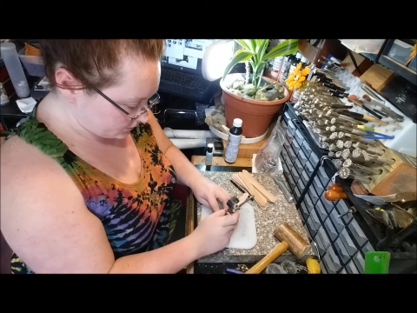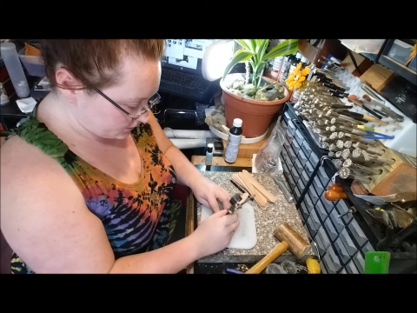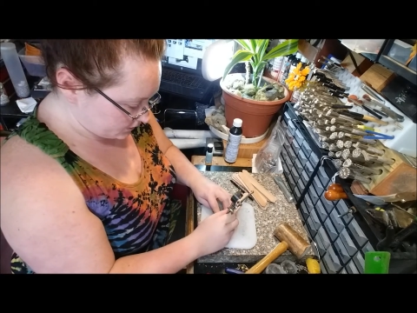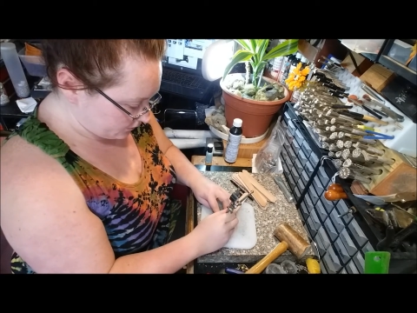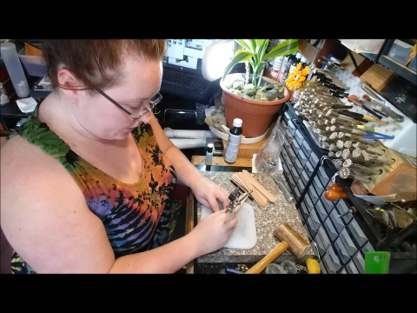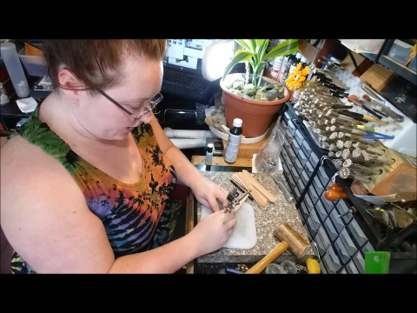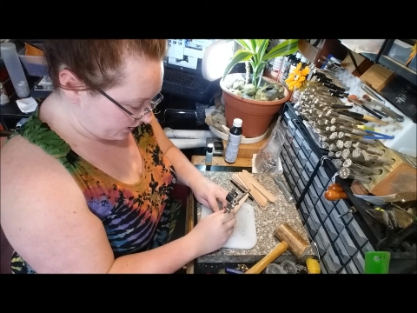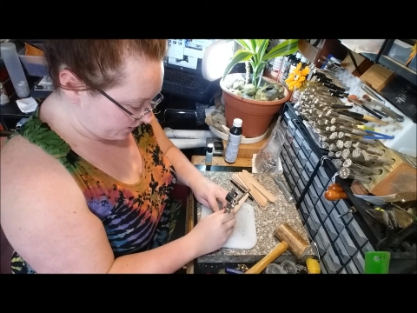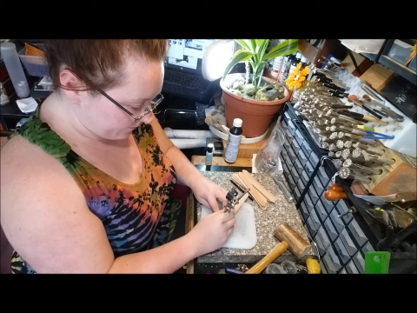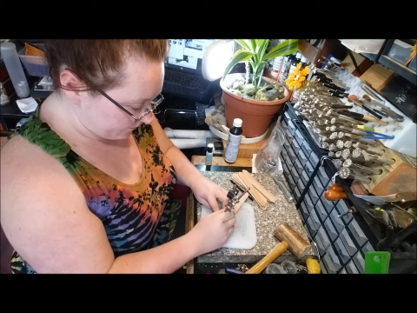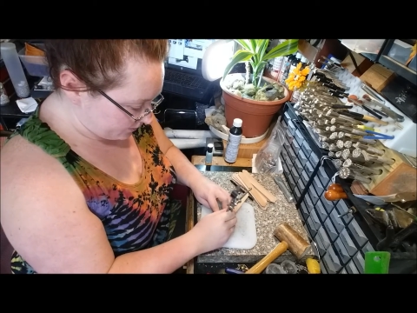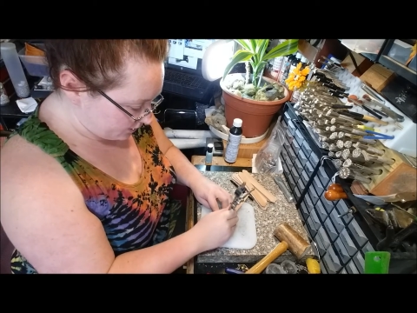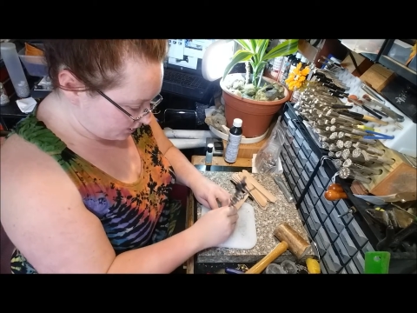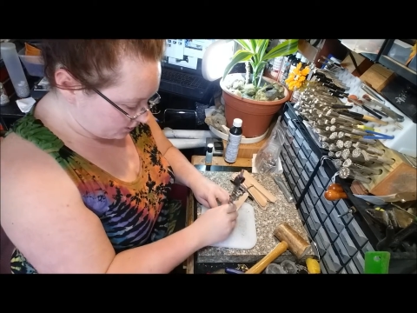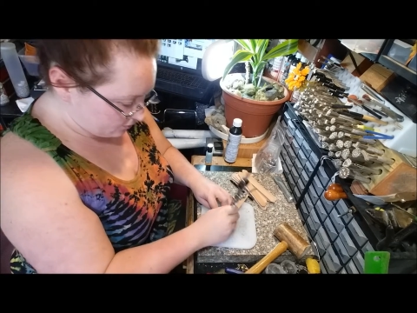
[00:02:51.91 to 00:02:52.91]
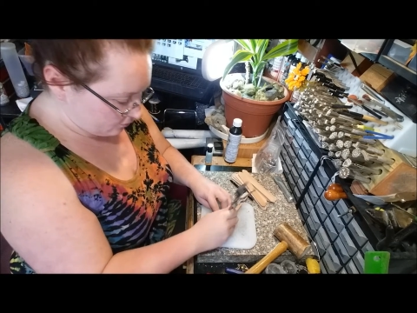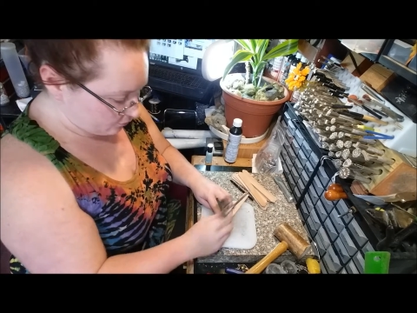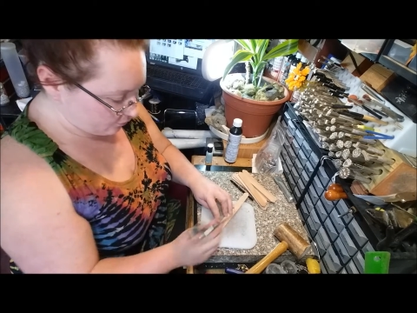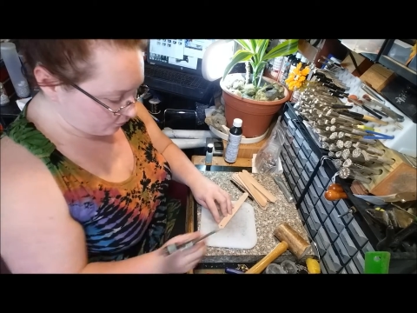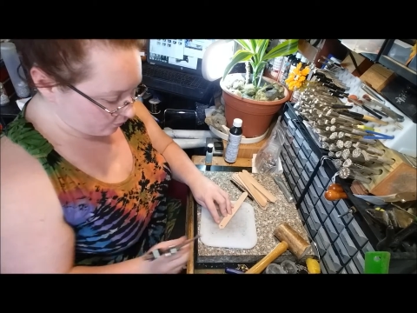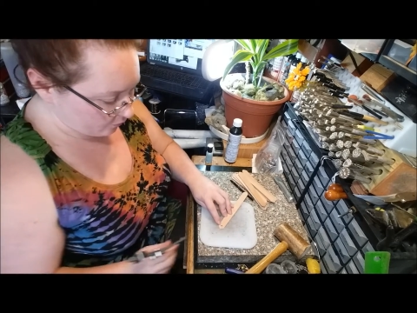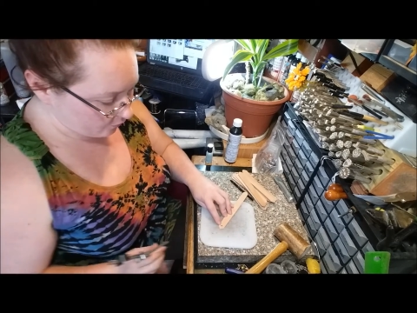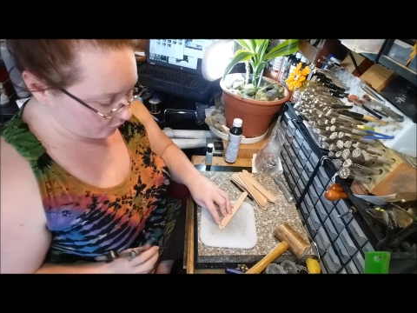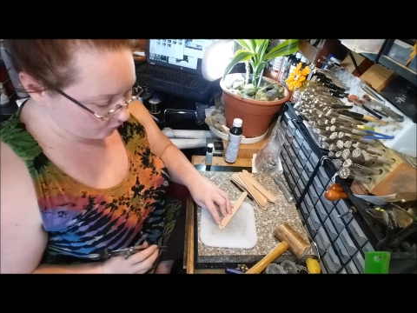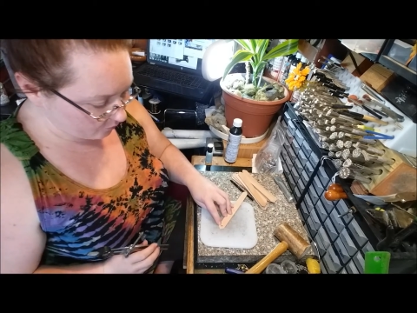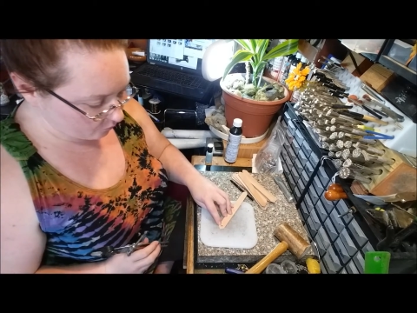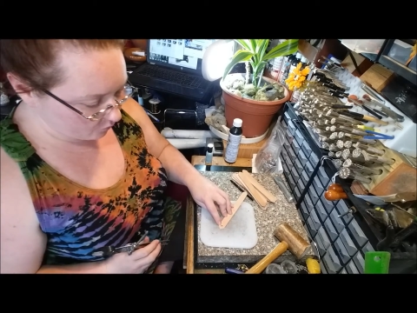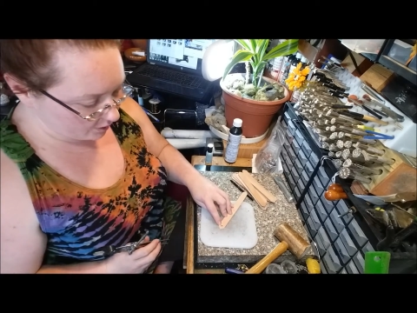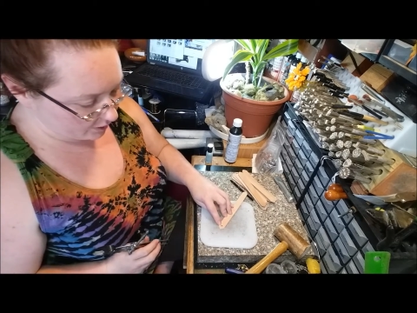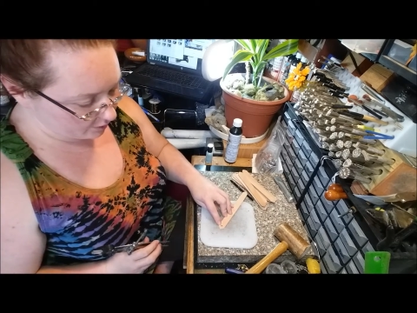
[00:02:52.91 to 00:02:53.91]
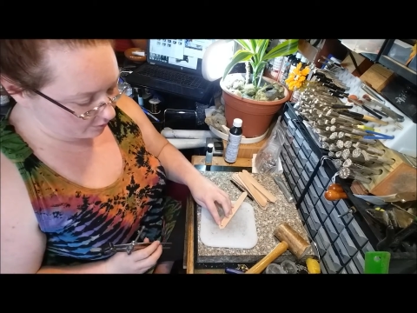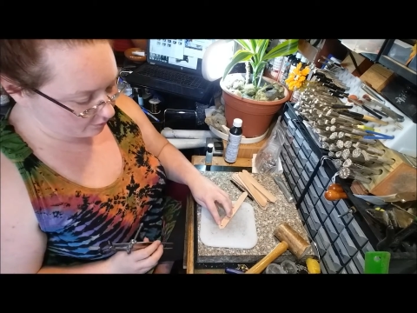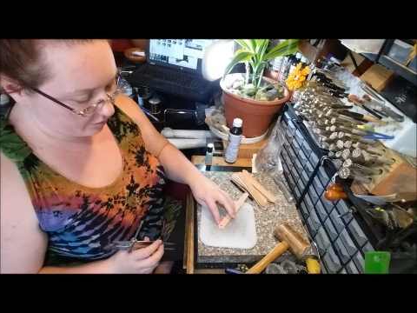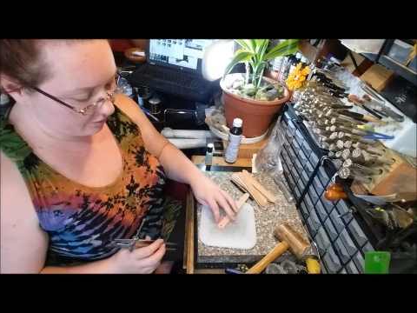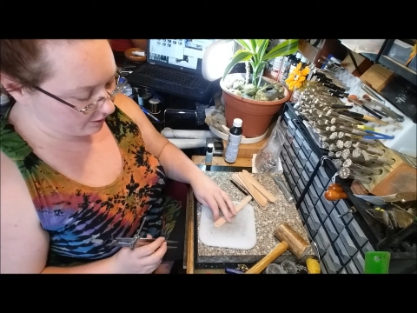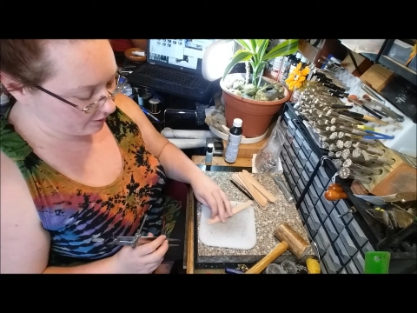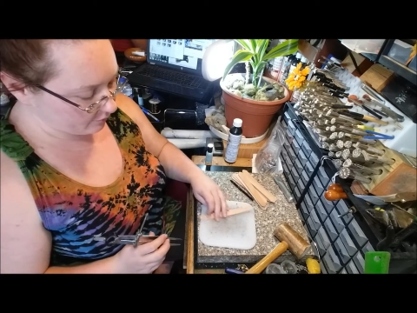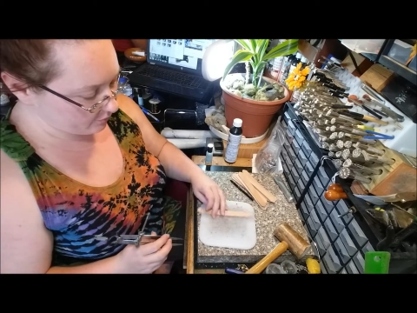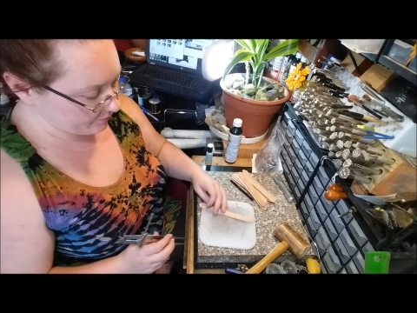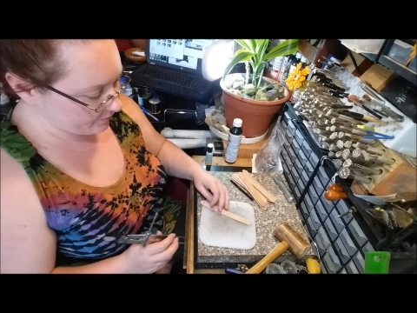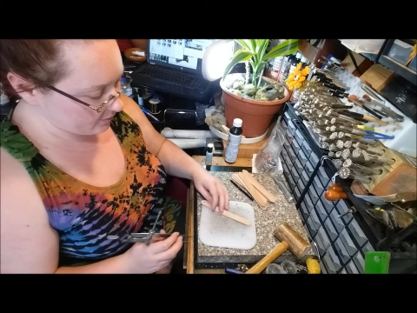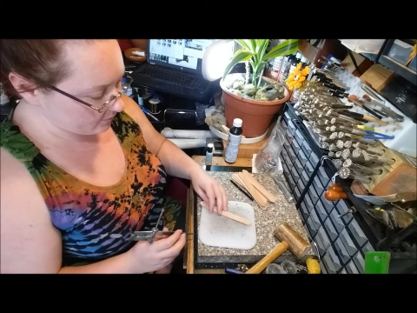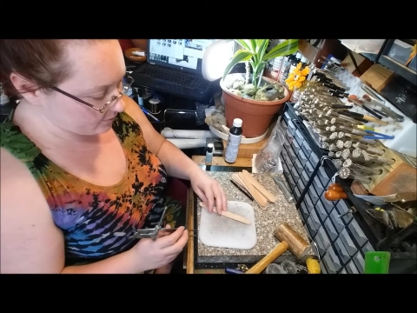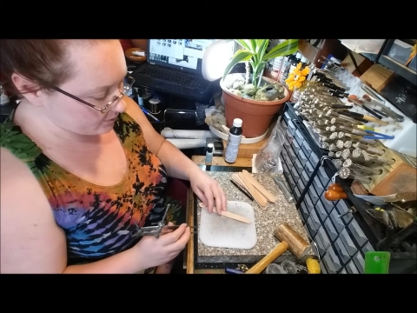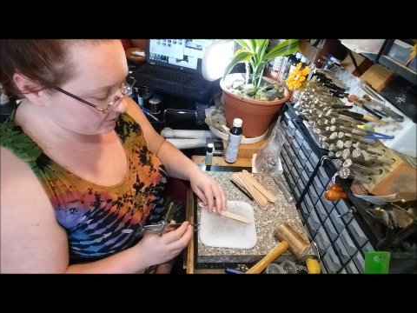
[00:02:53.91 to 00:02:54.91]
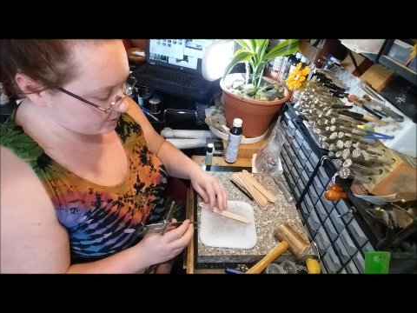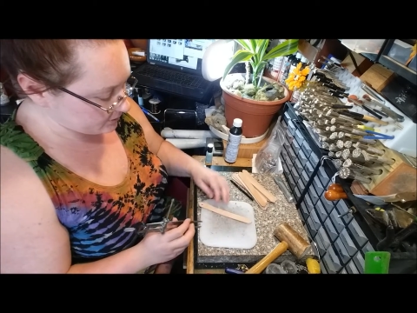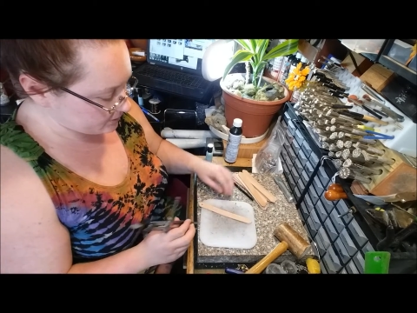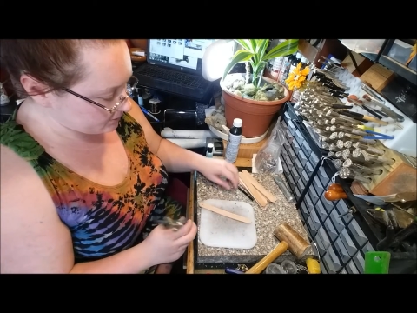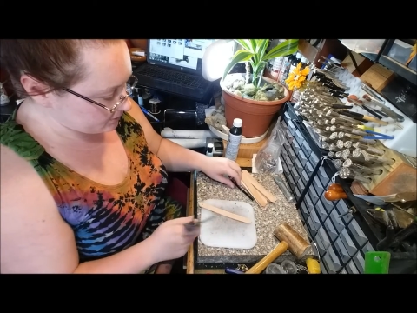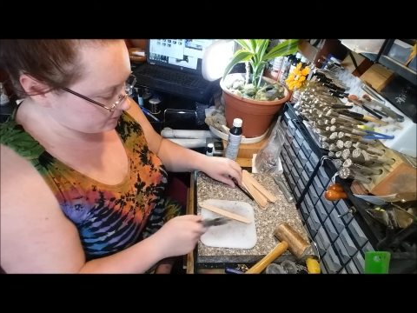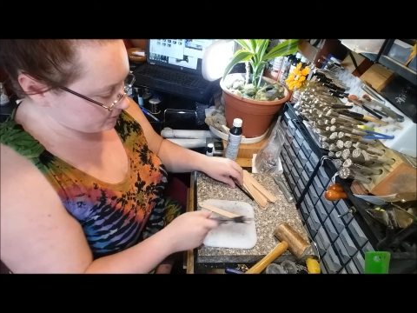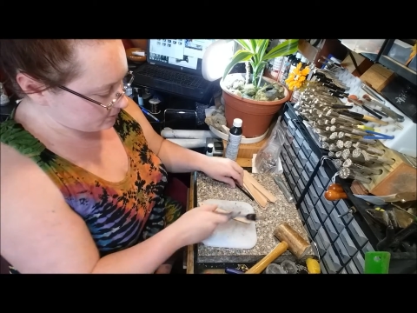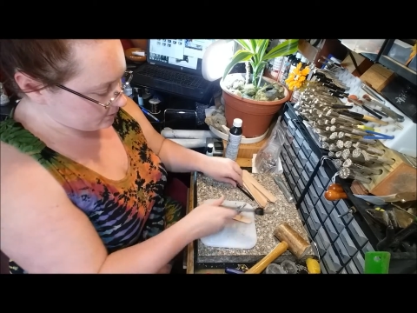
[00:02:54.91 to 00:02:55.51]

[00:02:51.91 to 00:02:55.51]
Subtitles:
(no speaker visible)